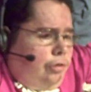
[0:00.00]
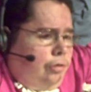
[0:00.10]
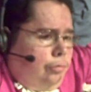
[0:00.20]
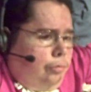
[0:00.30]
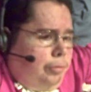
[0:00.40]
who
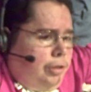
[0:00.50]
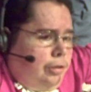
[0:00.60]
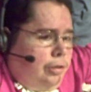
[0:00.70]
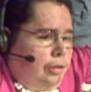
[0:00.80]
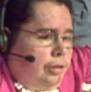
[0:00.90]
will be
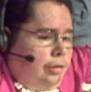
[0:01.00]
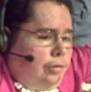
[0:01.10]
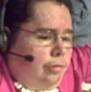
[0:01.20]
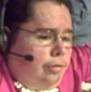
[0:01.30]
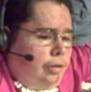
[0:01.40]
the
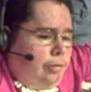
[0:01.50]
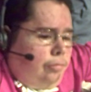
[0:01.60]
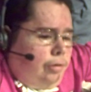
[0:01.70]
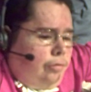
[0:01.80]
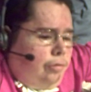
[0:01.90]

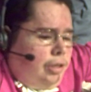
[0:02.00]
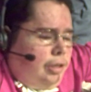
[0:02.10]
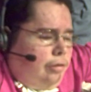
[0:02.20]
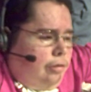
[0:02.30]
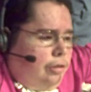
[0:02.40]
referee at
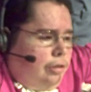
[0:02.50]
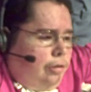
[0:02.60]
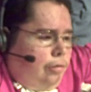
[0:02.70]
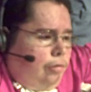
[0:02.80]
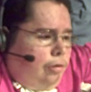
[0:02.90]
Hell in a
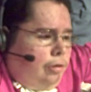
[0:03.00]
Cell.